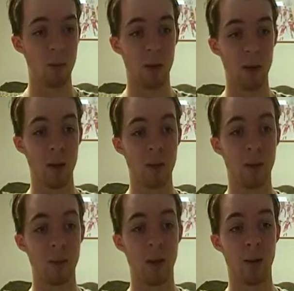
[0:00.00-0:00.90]
by that
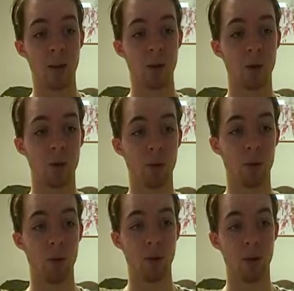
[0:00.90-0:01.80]
time Day of the Doctor had
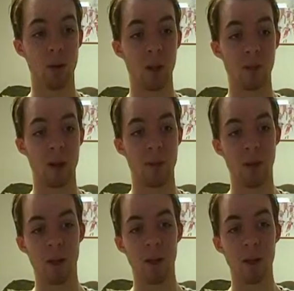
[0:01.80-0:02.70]
already come out and things were
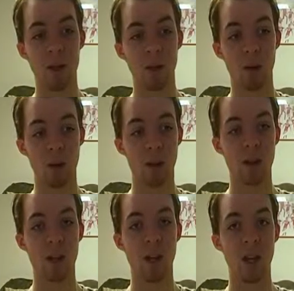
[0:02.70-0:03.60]
happening, but
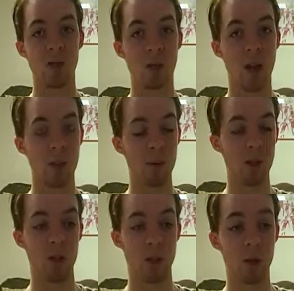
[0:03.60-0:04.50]
in this case what
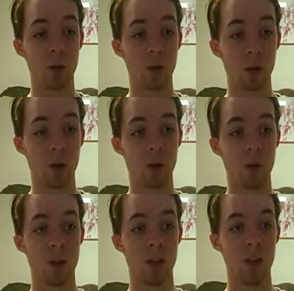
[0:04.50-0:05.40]
happens is the Doctor
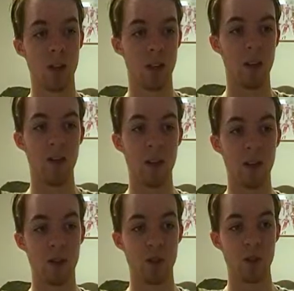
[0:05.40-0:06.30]
goes, this alien
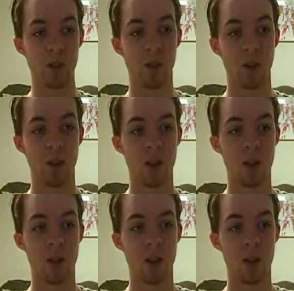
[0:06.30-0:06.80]
invasion,